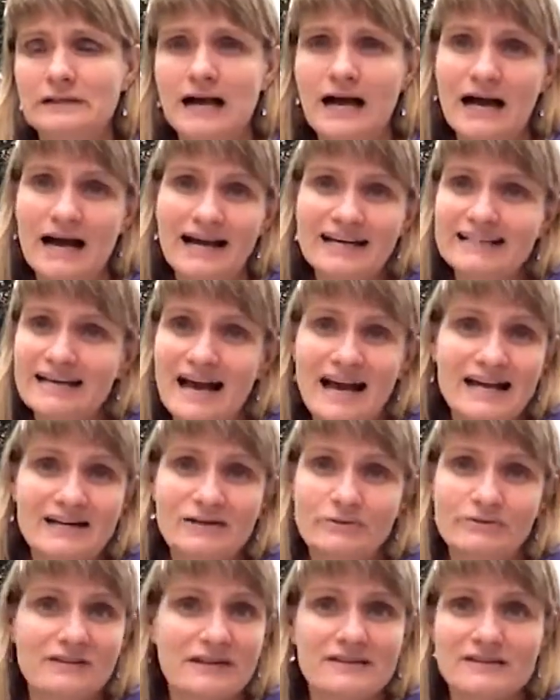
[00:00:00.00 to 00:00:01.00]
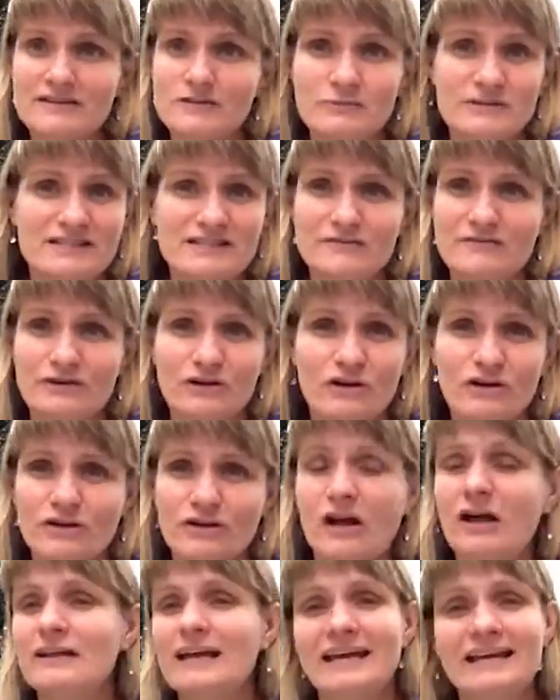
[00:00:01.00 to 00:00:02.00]
I, I don't think this one's difficult at
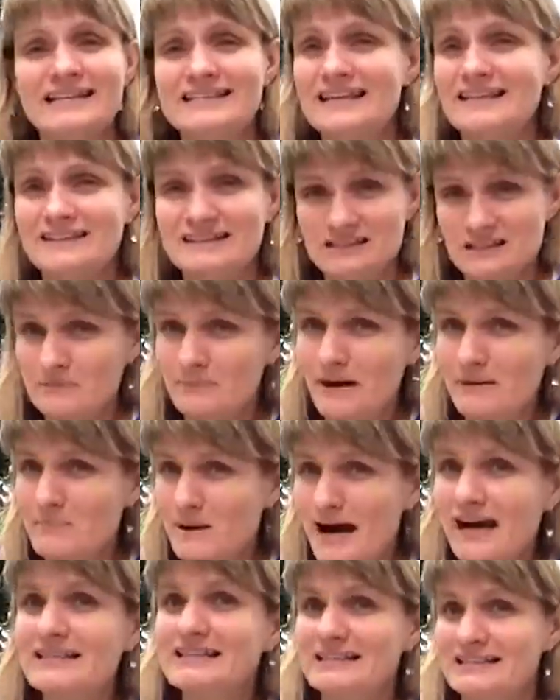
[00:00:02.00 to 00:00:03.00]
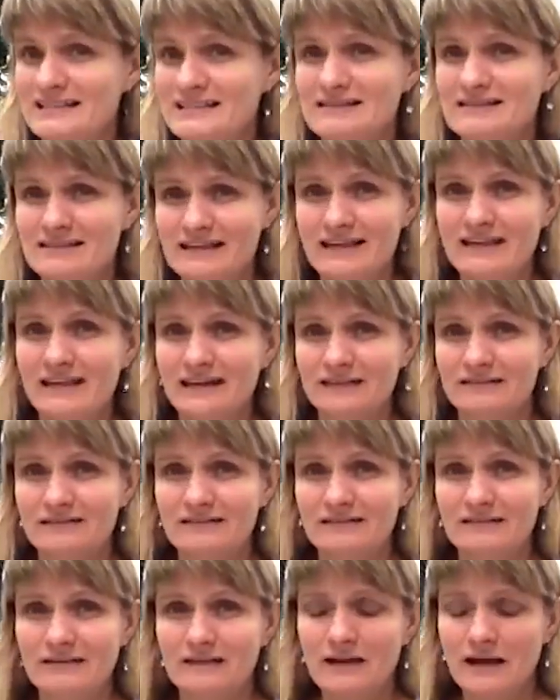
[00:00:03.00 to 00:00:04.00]
all. Like I said, this is my mindless knitting.
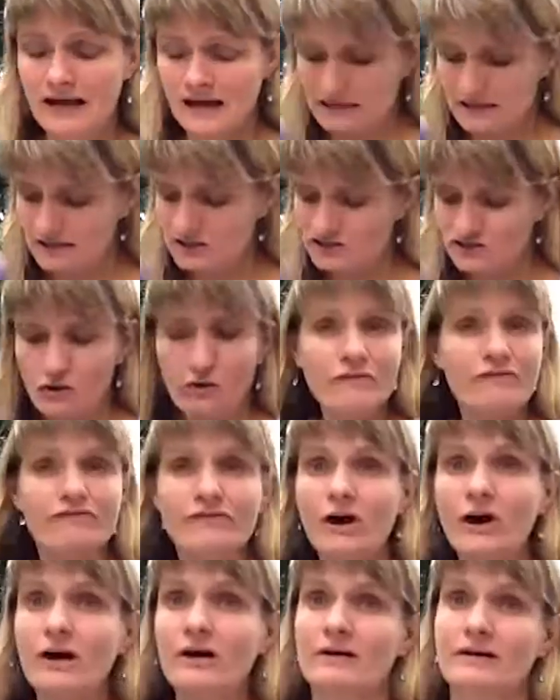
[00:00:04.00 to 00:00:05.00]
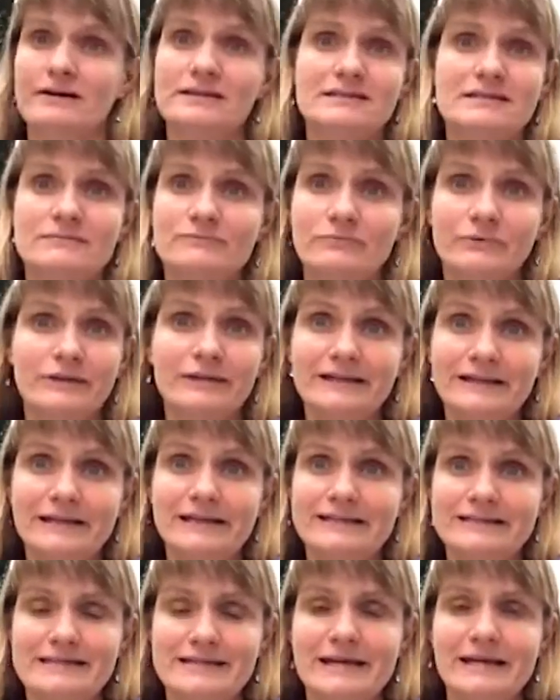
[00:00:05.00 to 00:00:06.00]
And so far, it's really
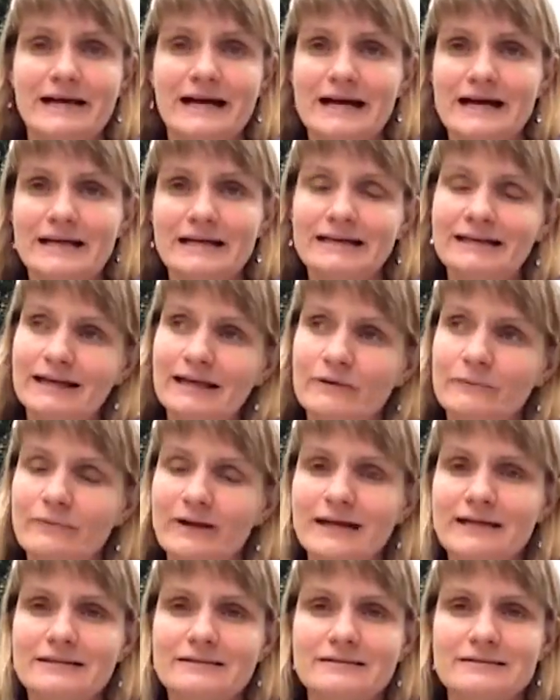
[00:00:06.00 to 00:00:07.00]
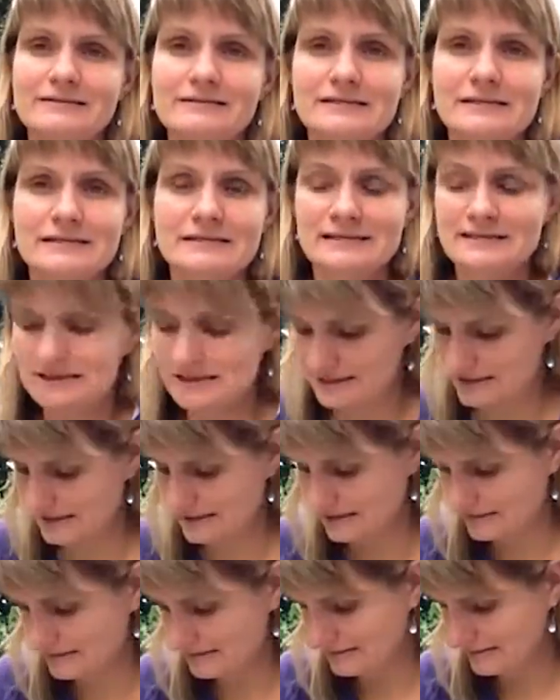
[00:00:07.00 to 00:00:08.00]
easy. I can't wait to
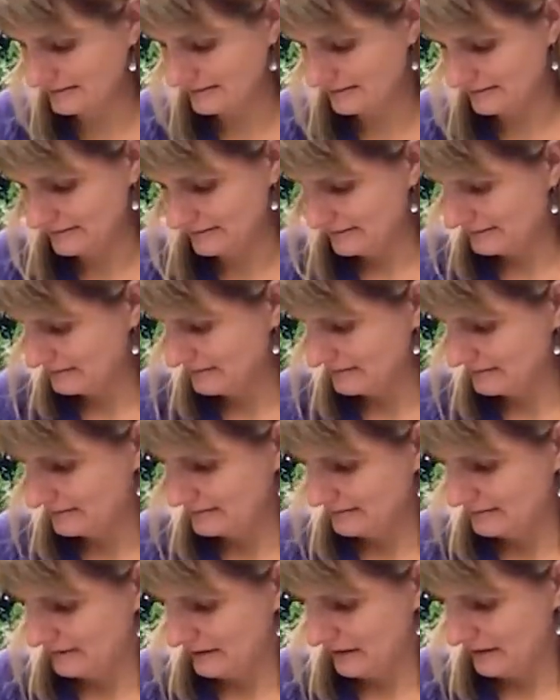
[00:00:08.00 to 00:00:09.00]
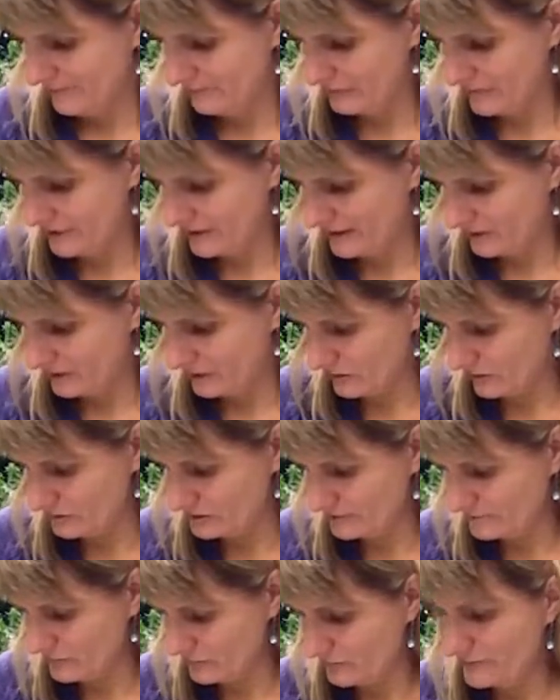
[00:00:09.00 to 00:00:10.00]
see how far it
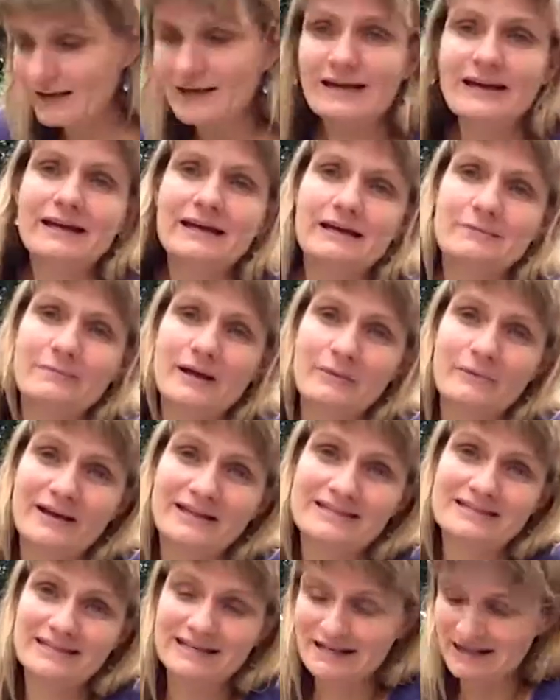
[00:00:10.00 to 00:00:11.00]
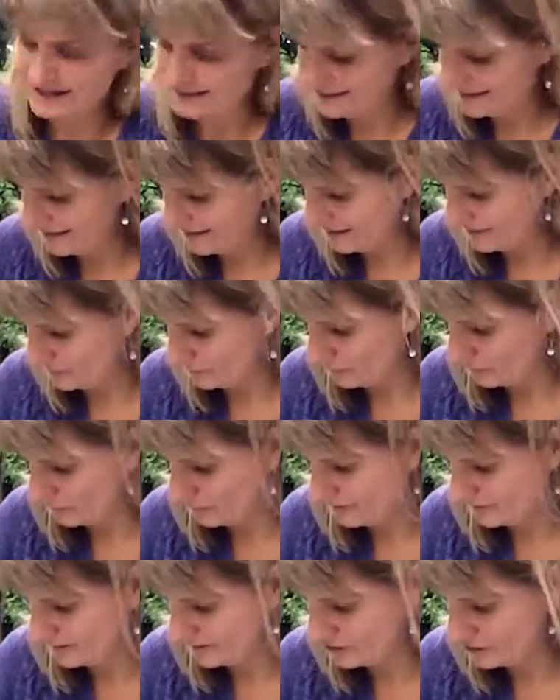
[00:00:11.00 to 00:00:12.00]
goes. Maria, in my Wednesday night knitting group,
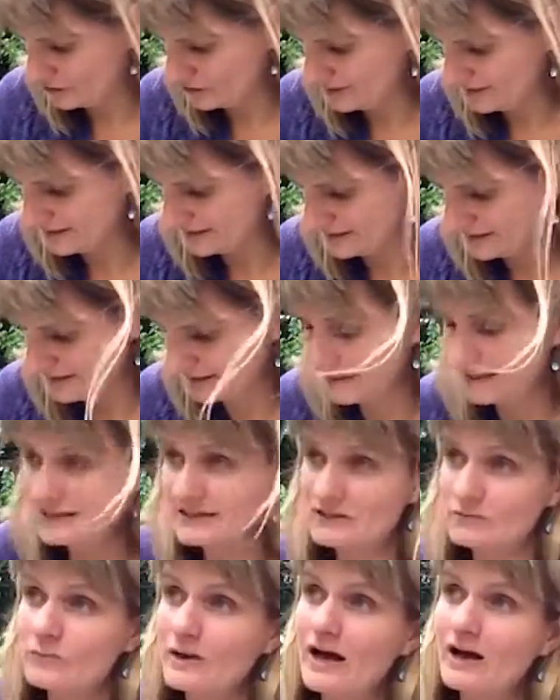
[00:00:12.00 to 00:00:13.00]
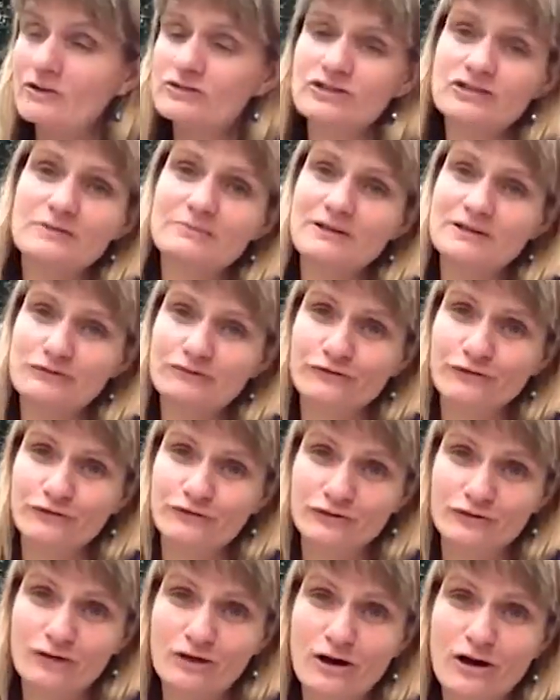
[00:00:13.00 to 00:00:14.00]
she is knitting it as well. She's much
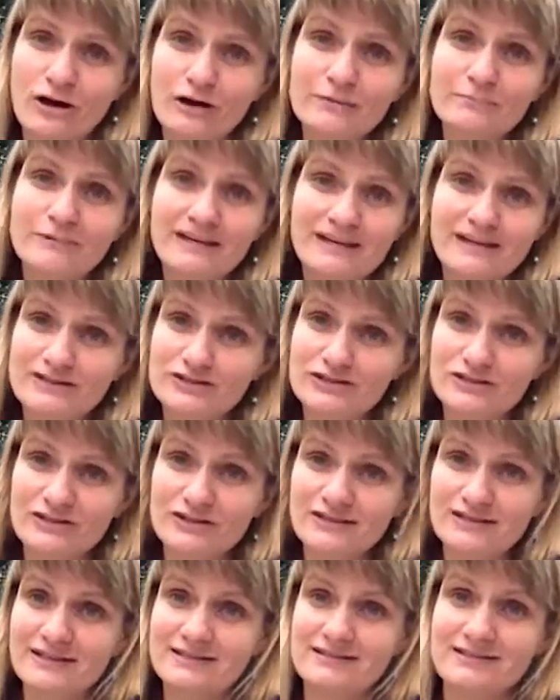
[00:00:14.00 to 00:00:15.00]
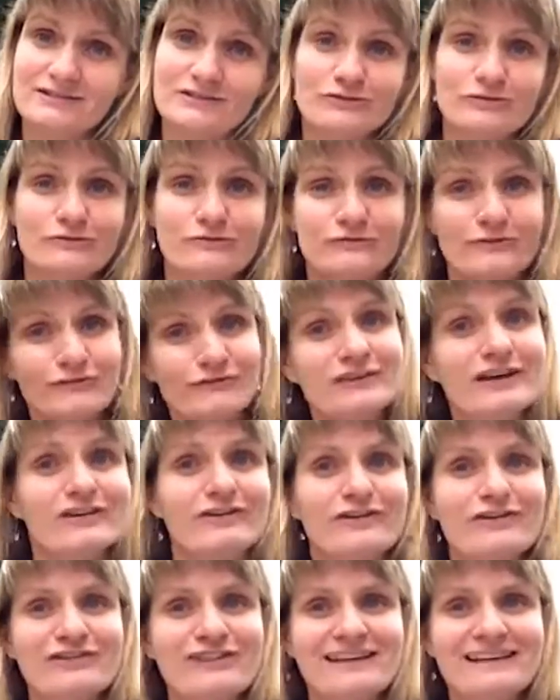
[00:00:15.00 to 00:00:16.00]
further along because she doesn't do 50
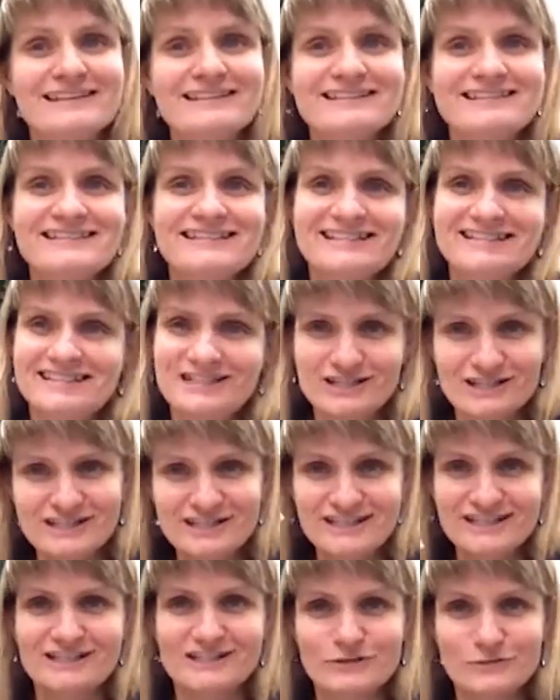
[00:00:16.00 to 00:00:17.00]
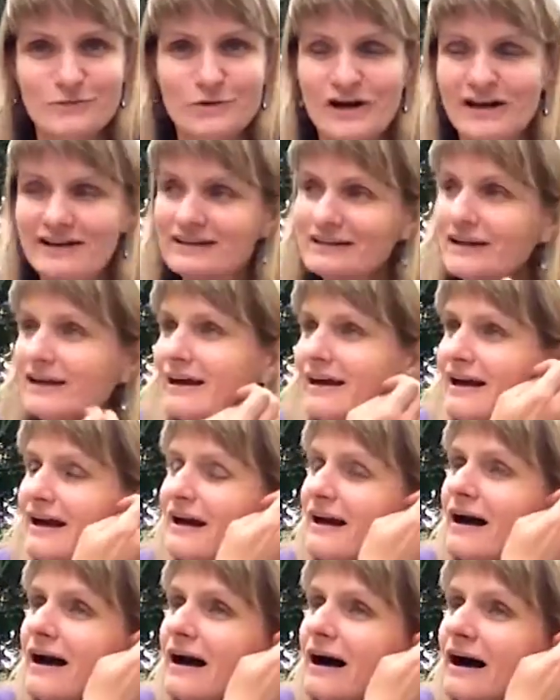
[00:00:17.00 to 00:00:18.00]
other things. she sticks to one.
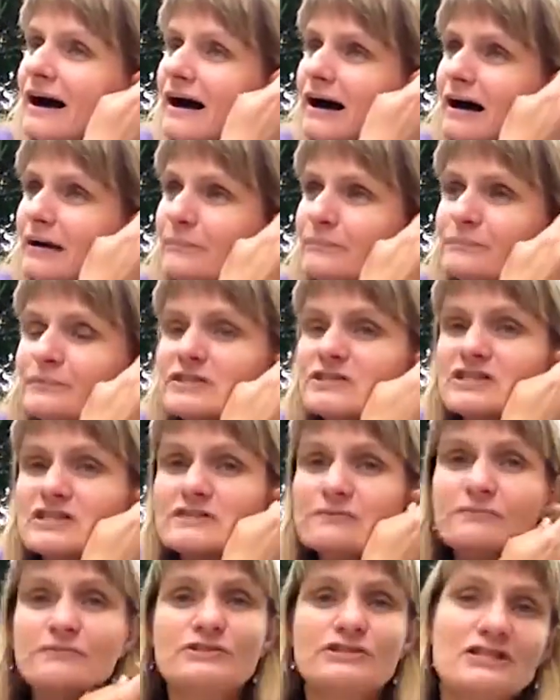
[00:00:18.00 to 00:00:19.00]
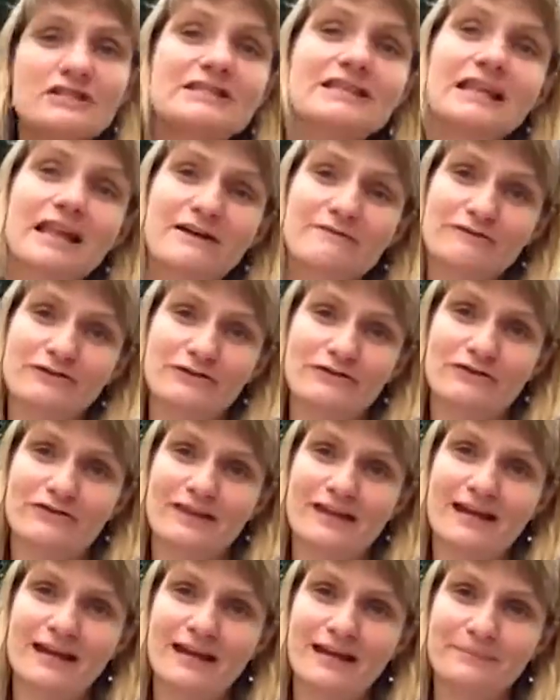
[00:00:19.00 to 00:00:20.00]
Um, she's, she's a lot further
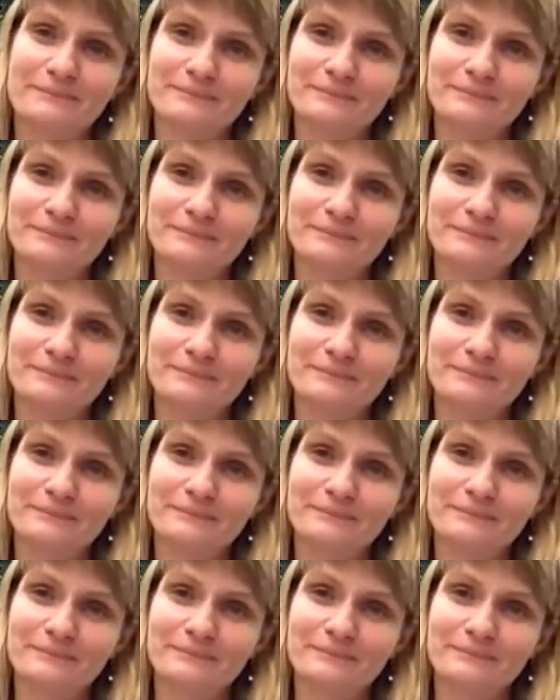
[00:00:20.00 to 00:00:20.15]
than I am.